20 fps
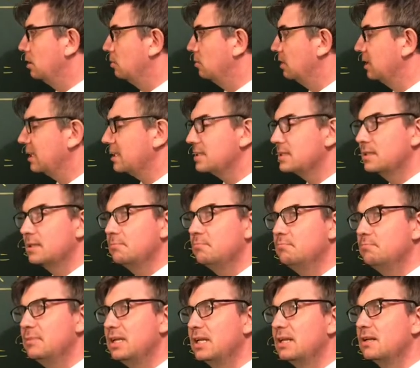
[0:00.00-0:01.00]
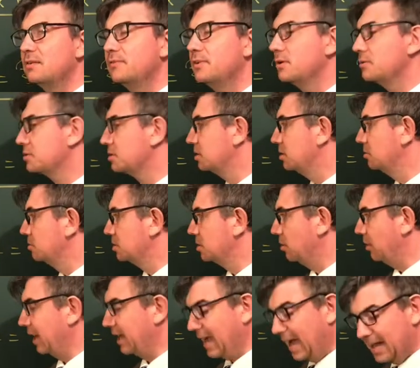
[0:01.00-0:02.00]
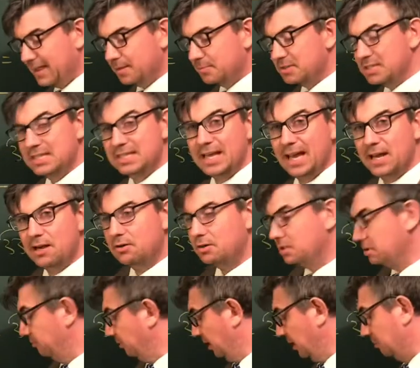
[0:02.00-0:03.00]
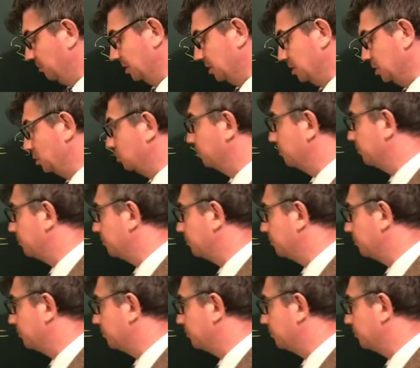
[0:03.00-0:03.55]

Well, that's the middle of those two. So I add them together and divide it by 2.